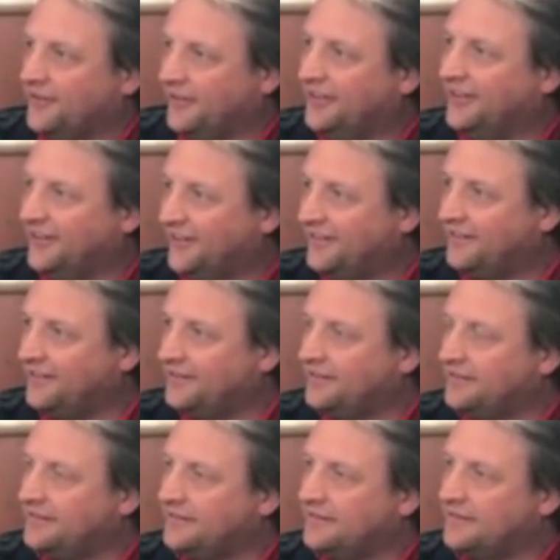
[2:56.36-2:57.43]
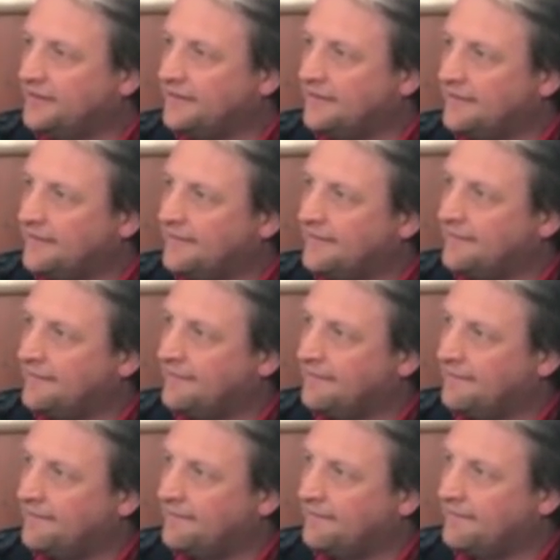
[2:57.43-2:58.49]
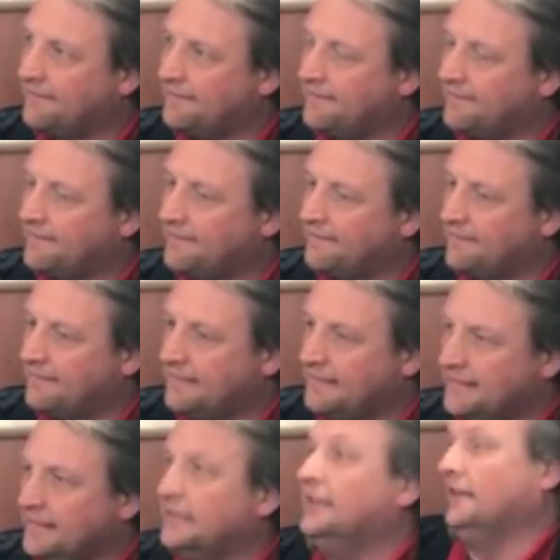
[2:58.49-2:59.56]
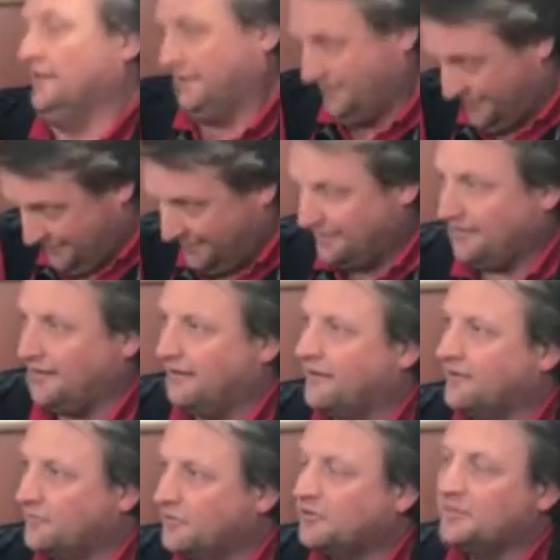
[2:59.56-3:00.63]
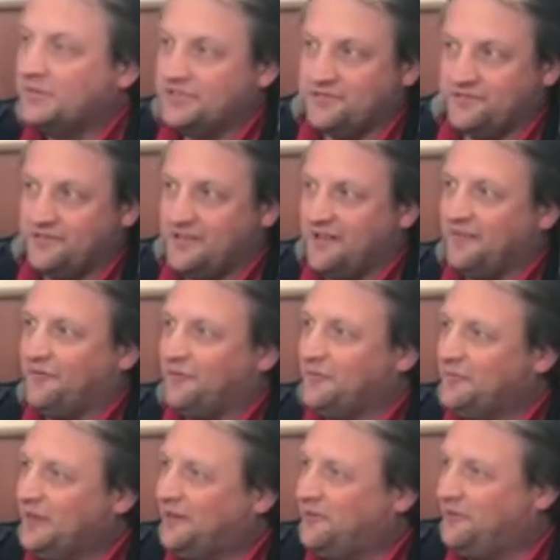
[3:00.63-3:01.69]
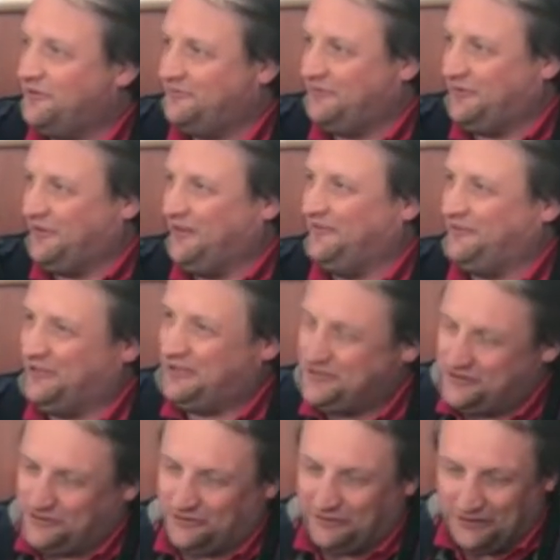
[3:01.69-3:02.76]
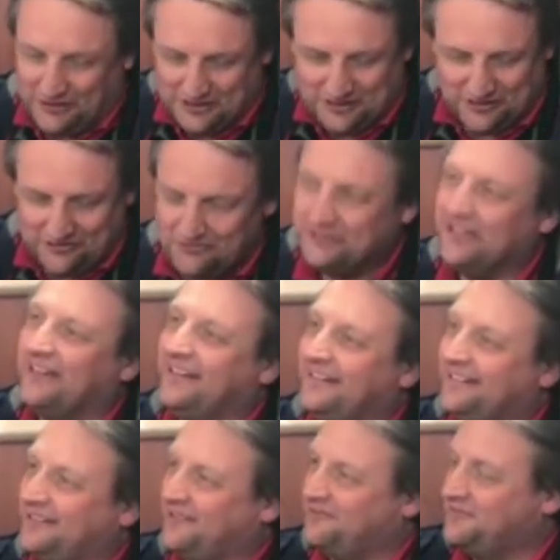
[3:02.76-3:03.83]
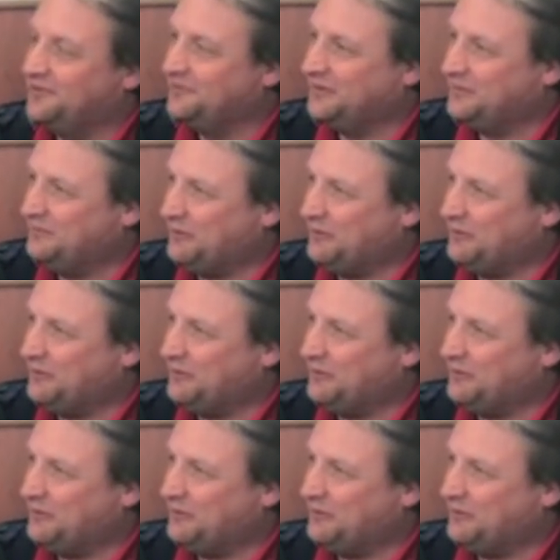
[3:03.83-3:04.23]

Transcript: And does it come with a CO2 alarm? Do you fit one, or how does it work? I will be doing that from now on every install I do, and we'll be